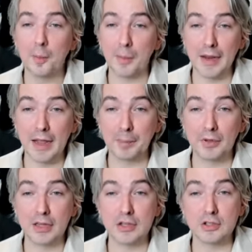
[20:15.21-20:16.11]
by
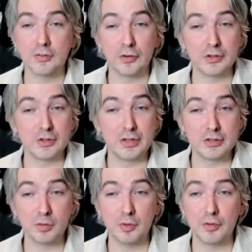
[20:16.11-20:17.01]
application for
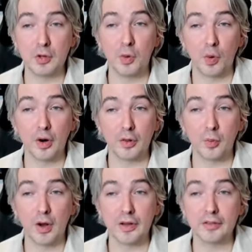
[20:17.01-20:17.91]
judicial review or
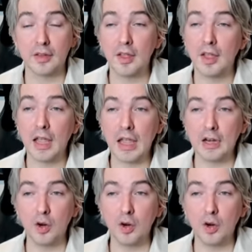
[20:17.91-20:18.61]
otherwise, and